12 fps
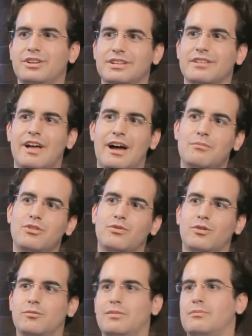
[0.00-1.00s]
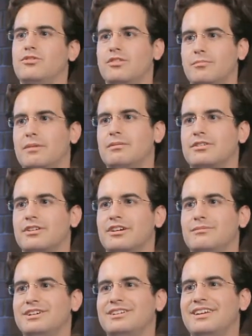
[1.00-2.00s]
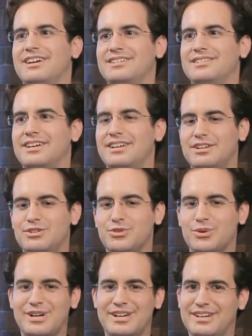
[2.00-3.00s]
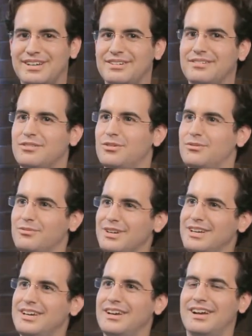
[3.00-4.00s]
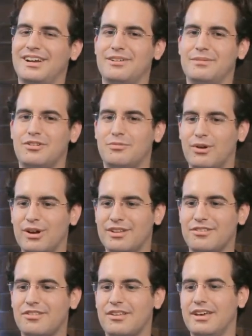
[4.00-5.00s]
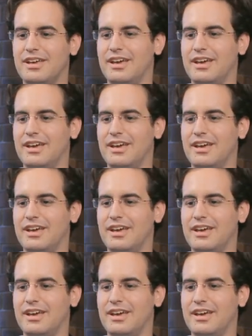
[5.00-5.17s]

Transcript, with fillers: in the labs for members of the public to come in and enjoy and to experience.